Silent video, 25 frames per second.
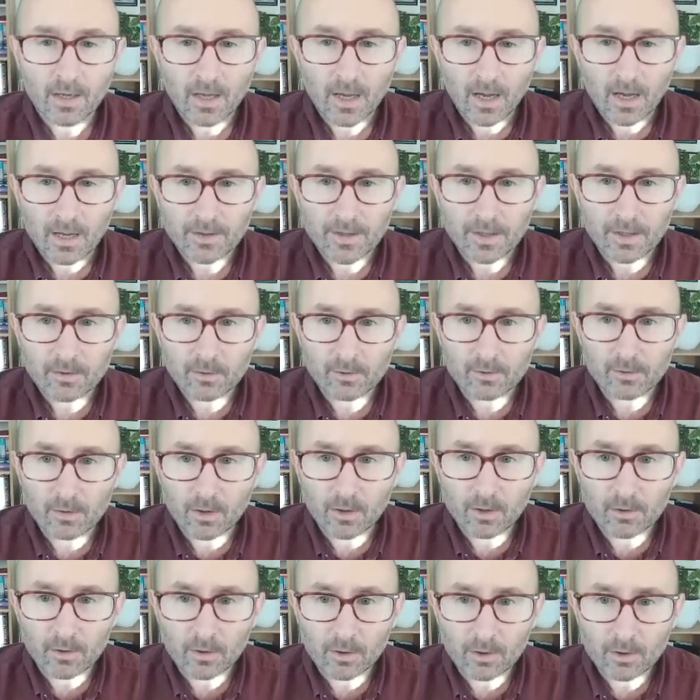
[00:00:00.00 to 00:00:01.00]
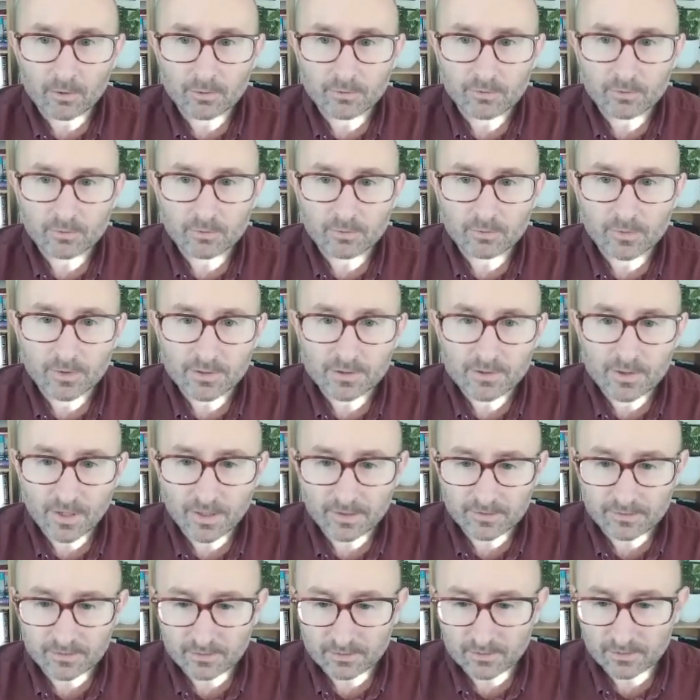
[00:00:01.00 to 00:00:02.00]
And then also of
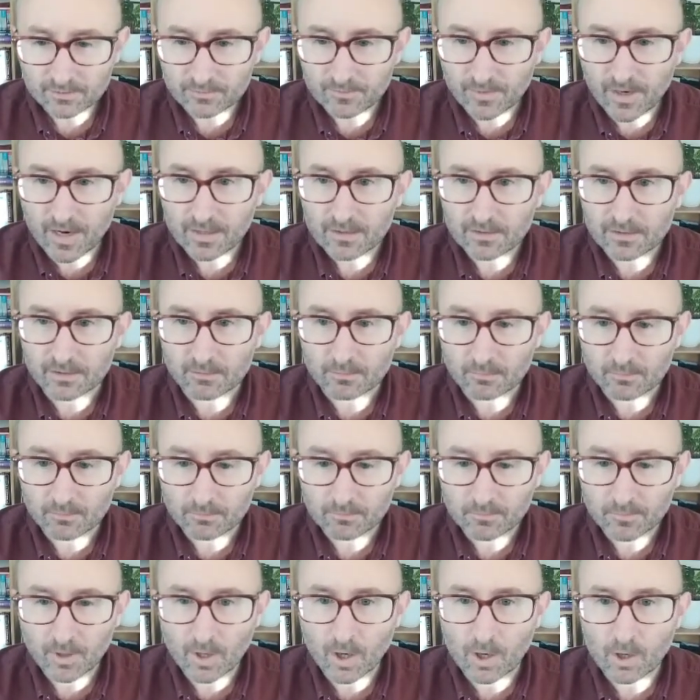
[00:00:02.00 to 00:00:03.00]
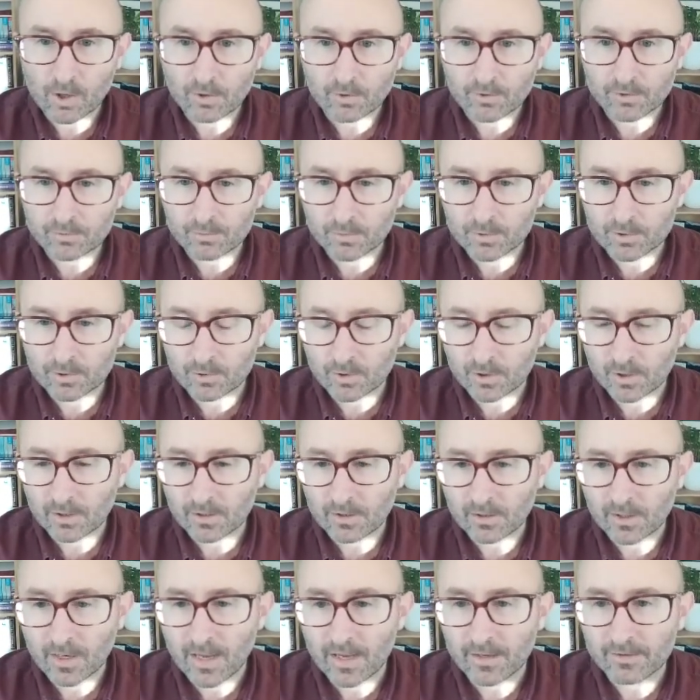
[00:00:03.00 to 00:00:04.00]
interest is the fact that girls were doing
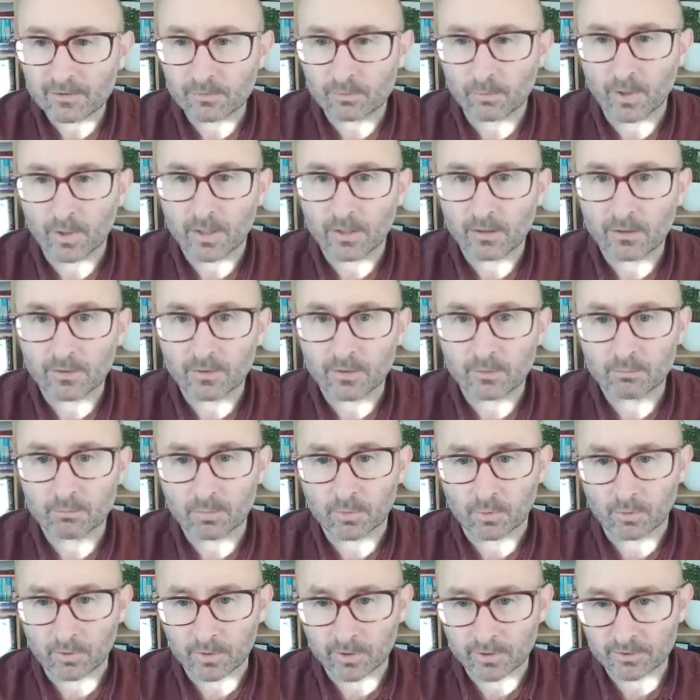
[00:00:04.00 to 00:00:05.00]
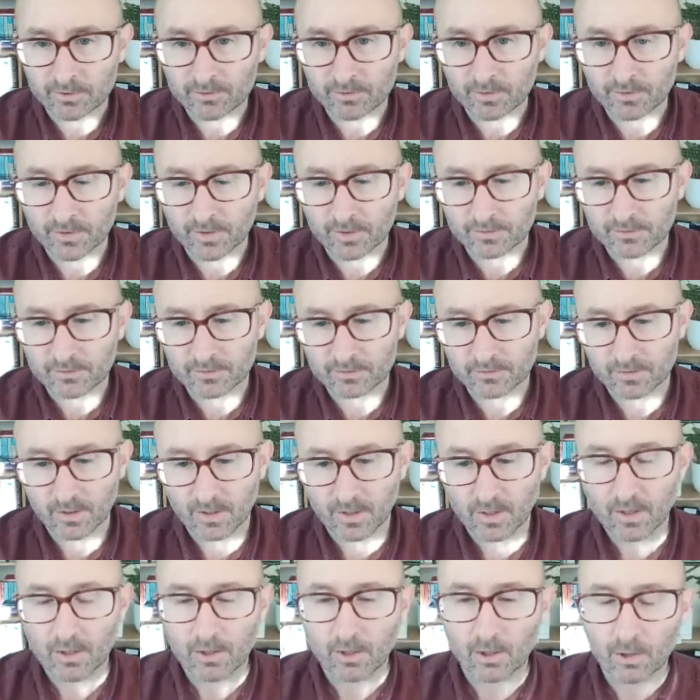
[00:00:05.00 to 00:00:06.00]
less well than boys on this
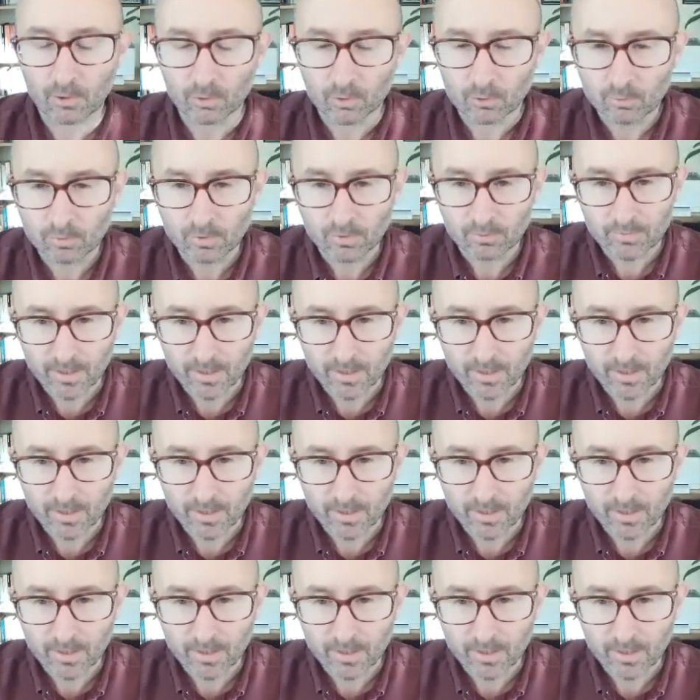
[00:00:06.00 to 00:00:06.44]
global